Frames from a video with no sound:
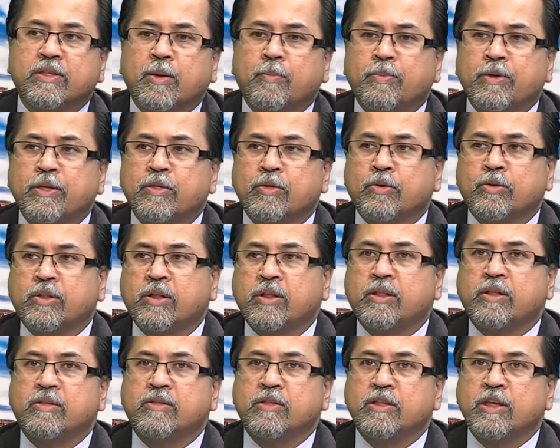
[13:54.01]
episode that
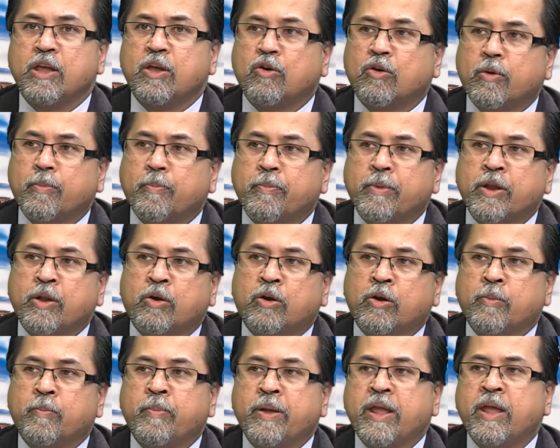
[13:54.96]
the CCorp may
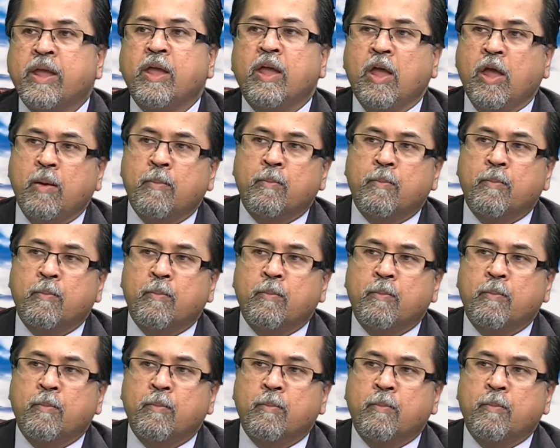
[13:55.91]
not be